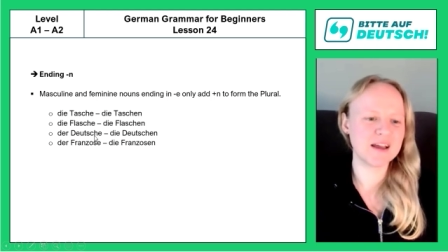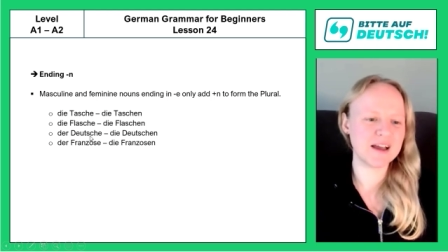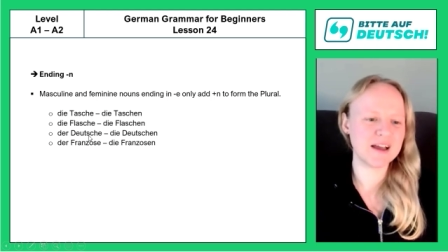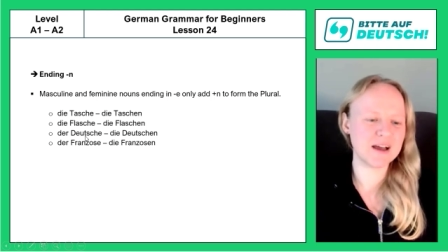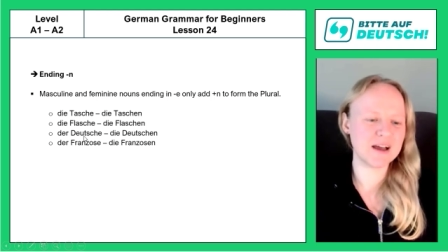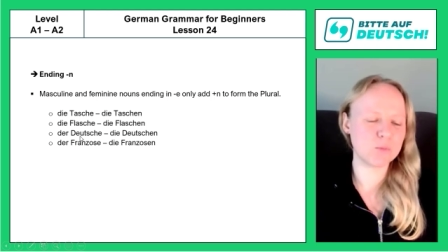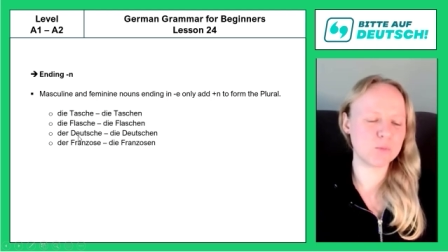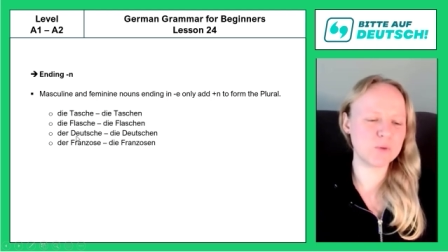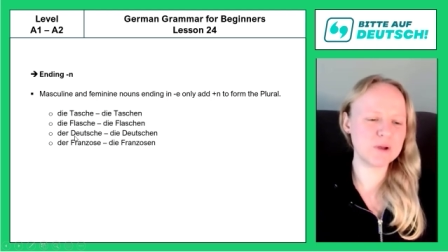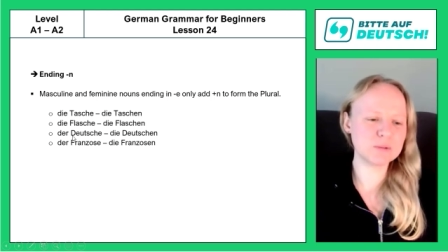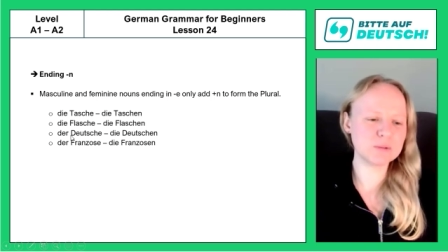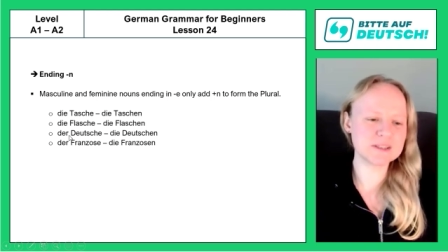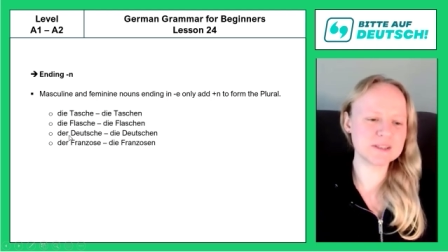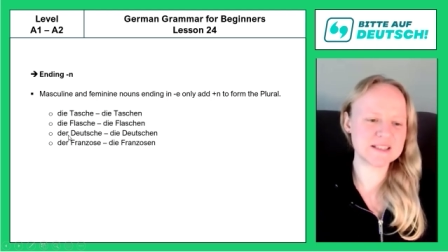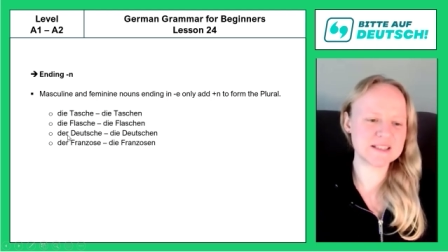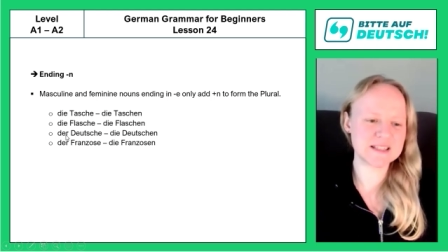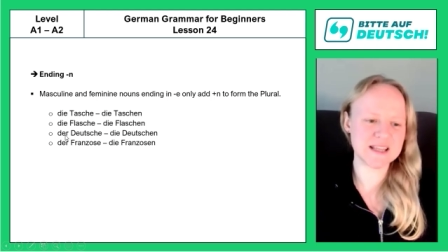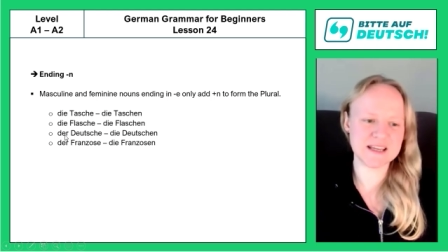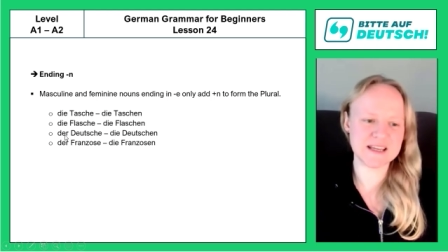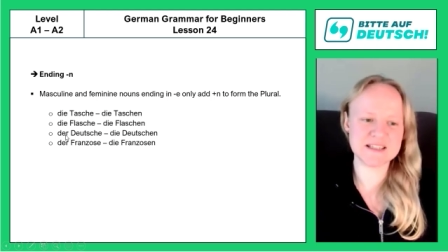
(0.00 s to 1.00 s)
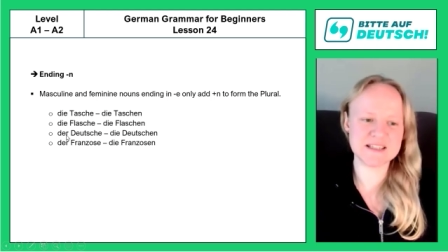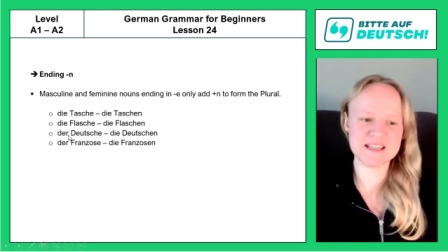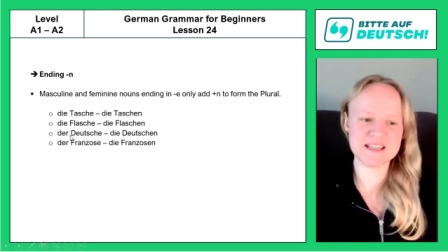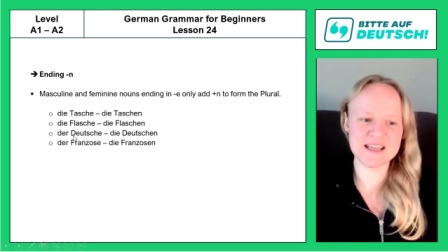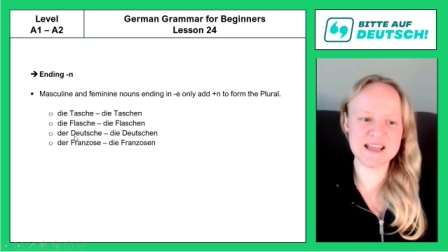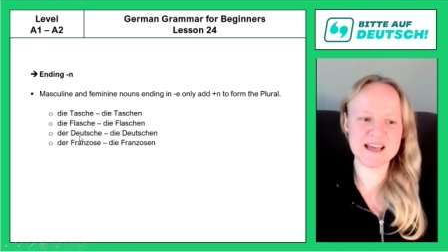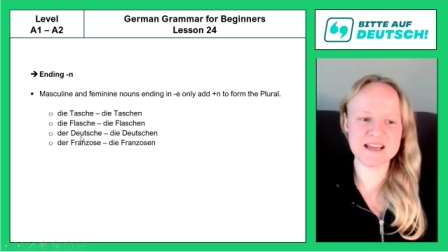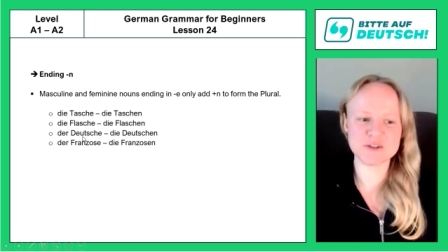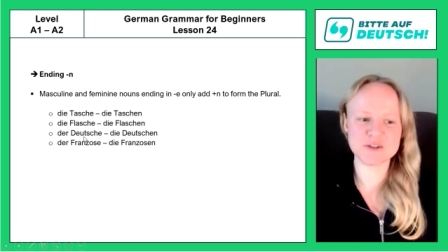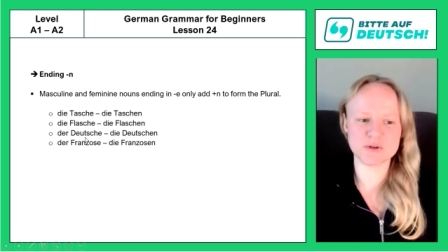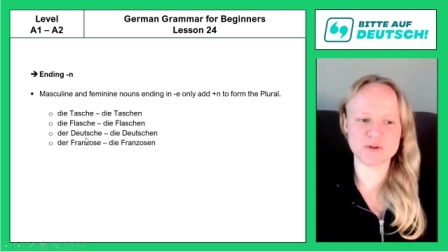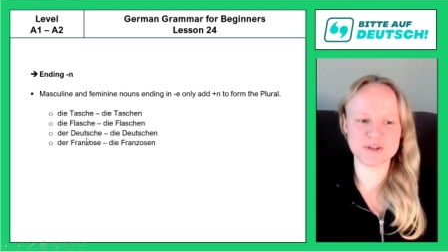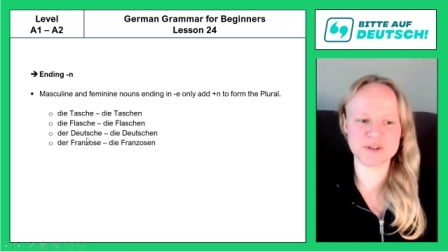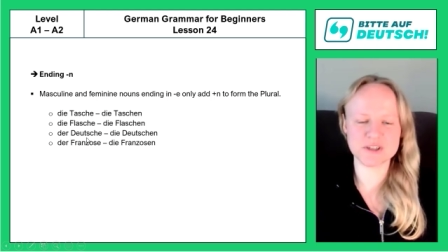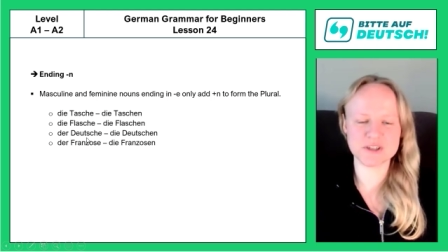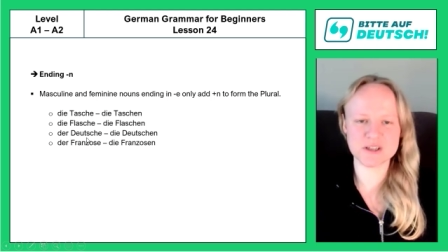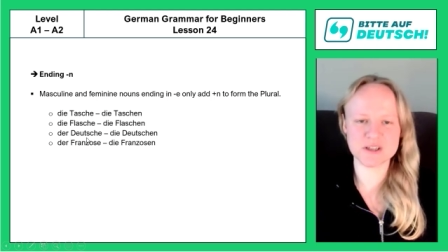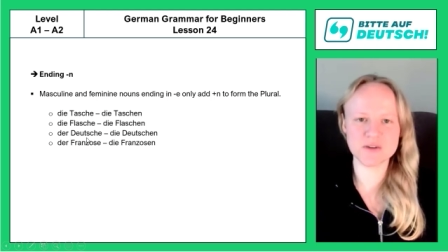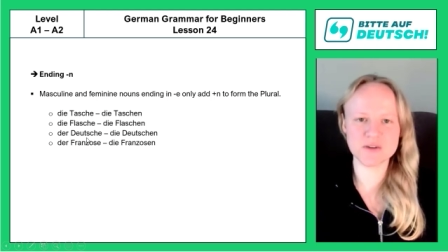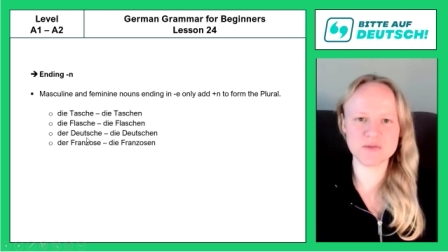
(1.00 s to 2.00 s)
Uh, we will say der
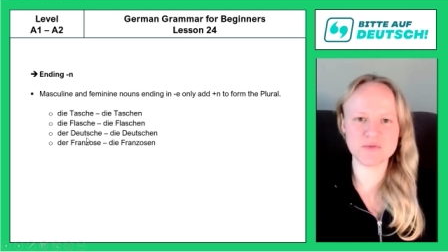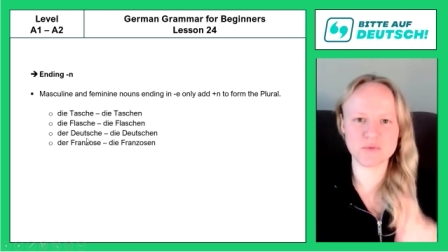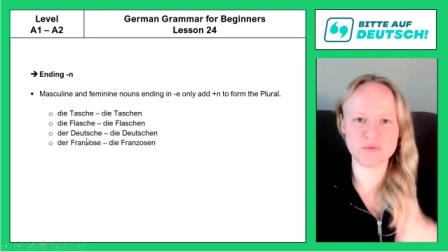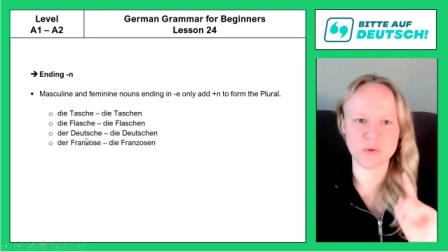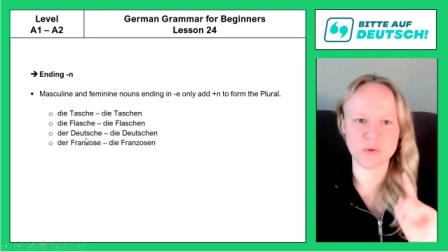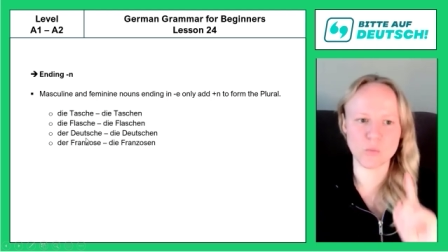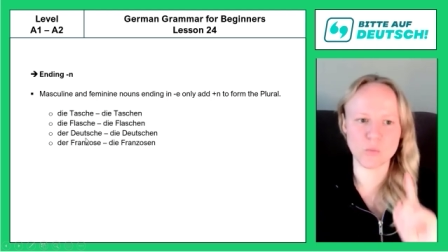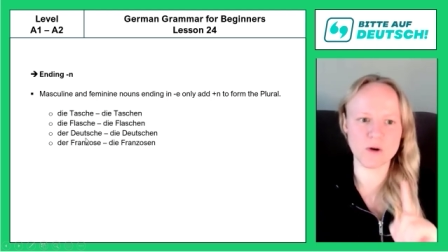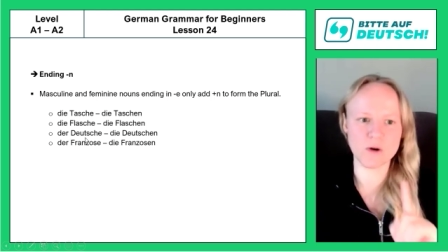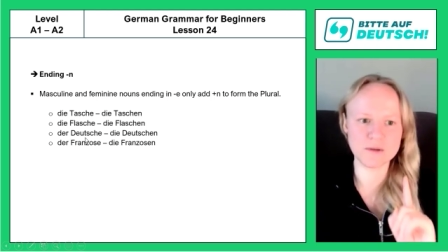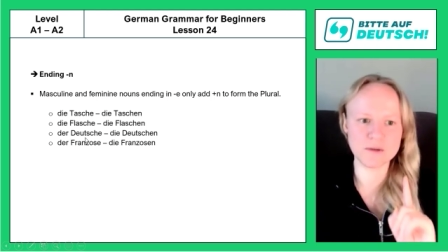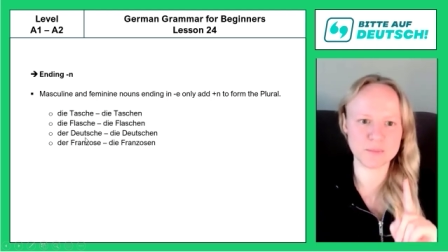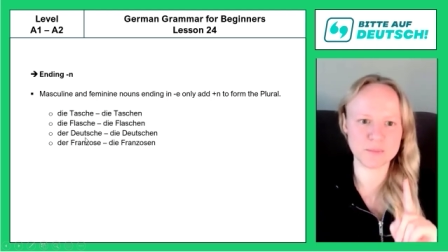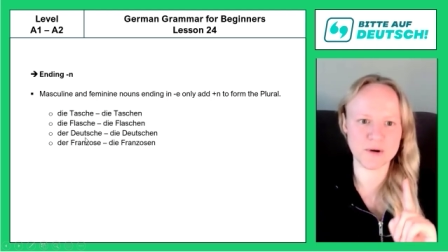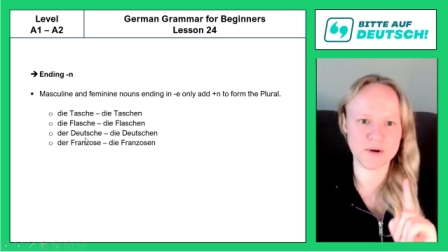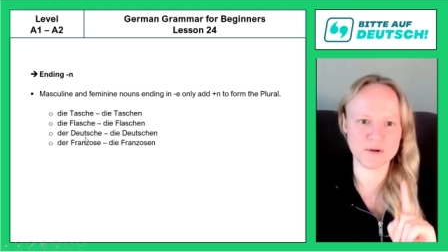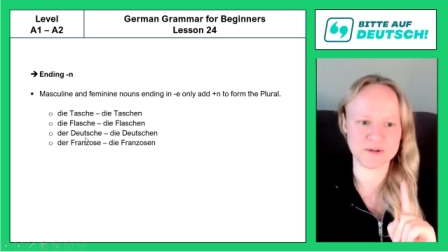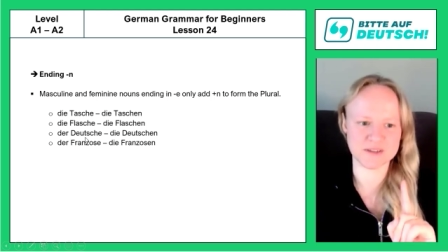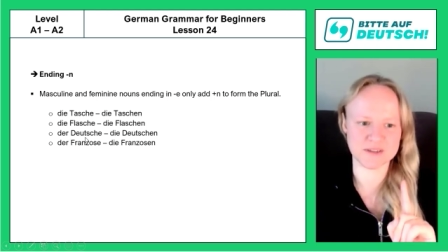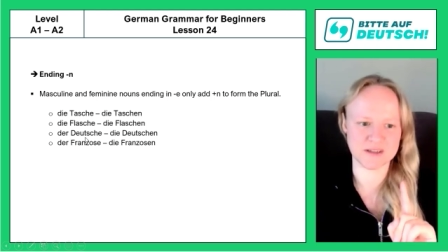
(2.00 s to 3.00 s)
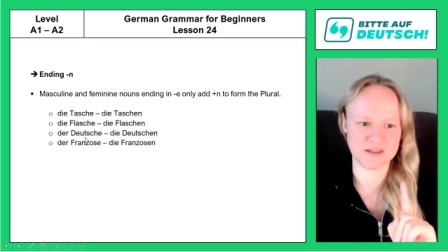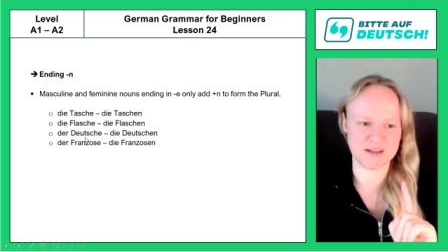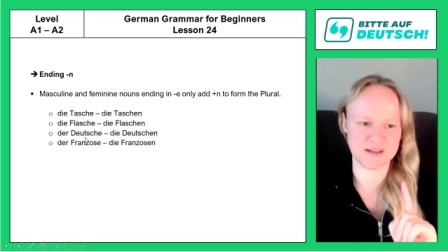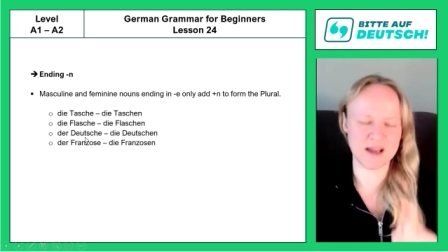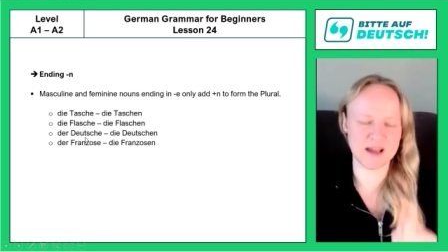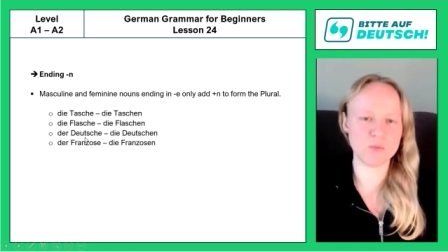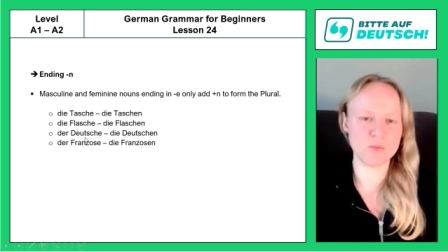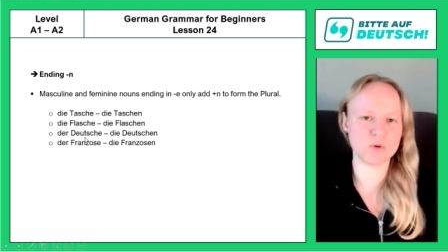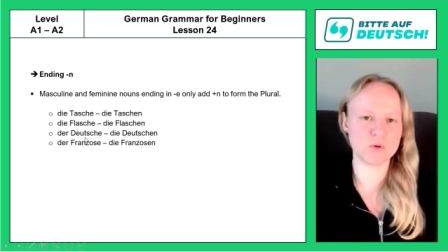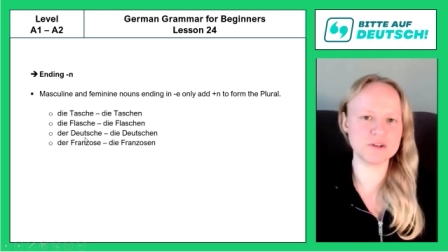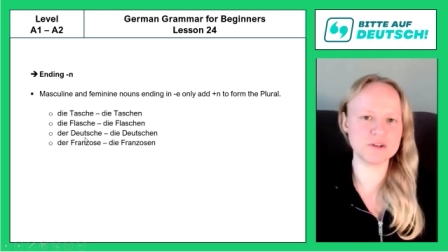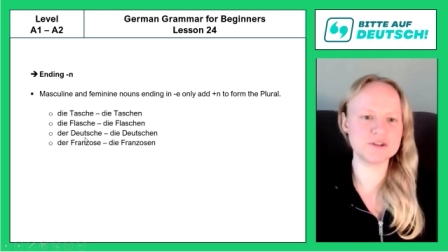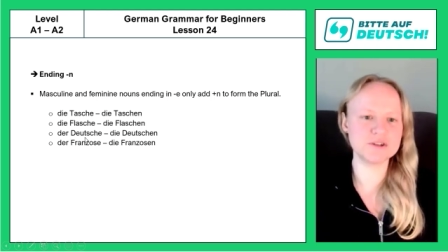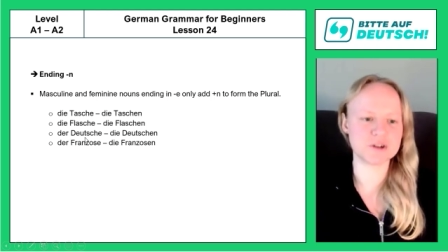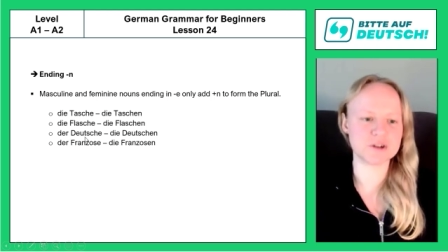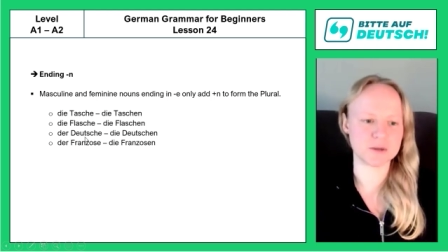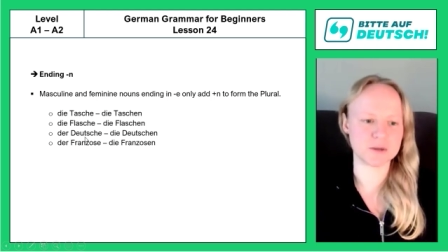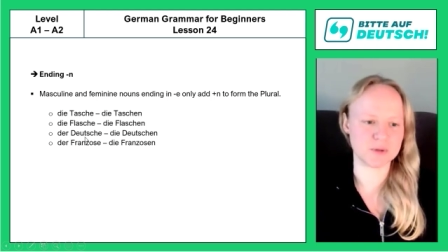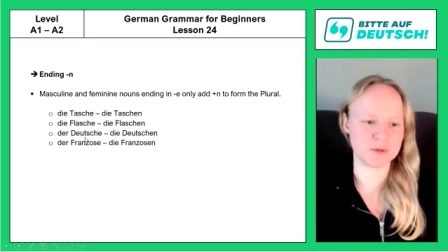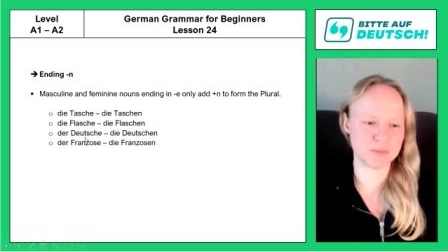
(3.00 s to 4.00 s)
Deutsche for one person, yeah, one
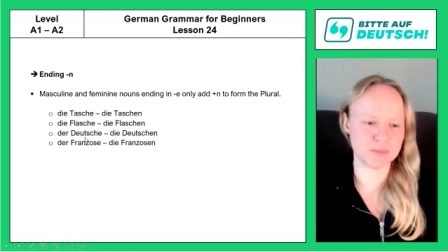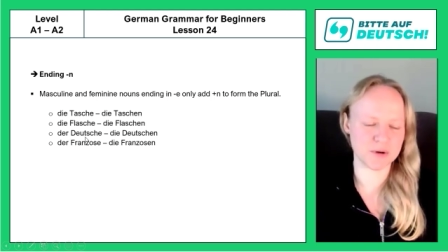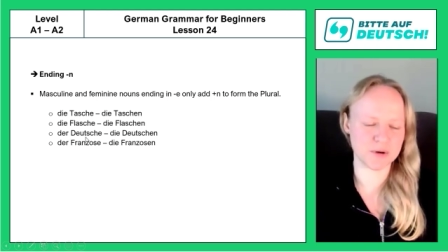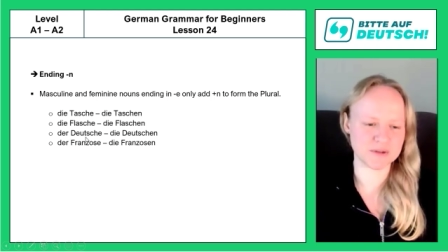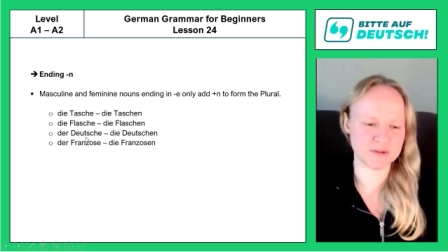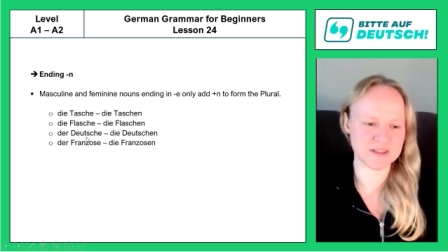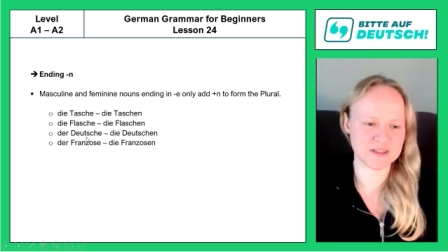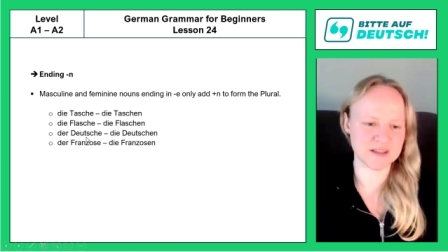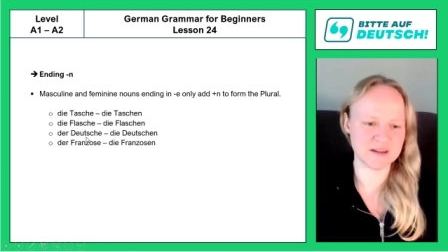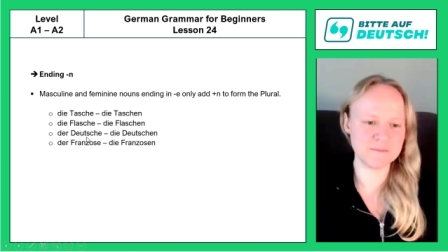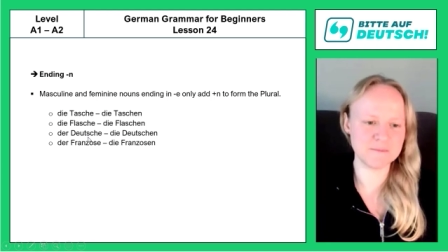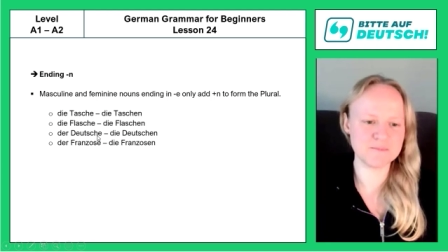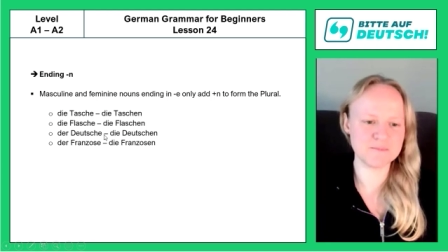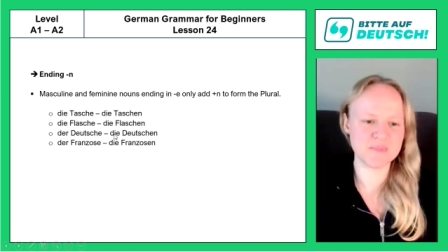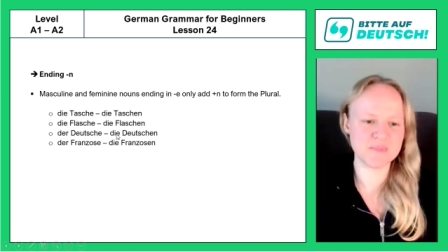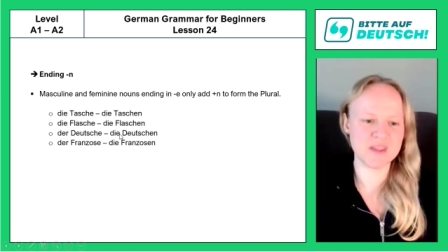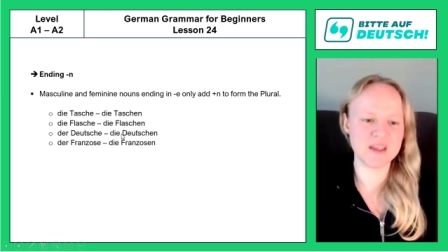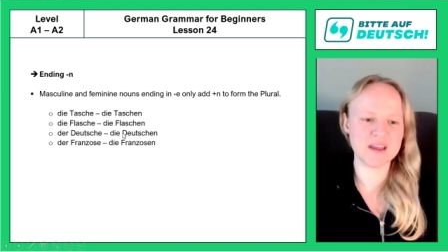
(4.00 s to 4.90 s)
German person.